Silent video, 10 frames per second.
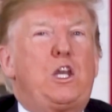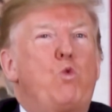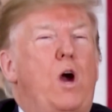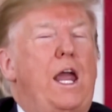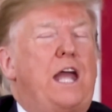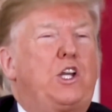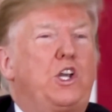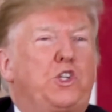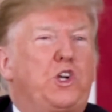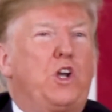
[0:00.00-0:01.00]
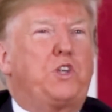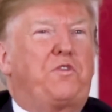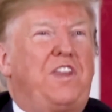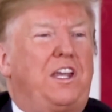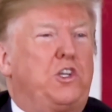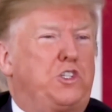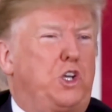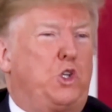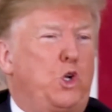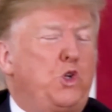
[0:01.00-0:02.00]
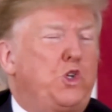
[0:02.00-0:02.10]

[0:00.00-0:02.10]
But now Trump's plan to pull out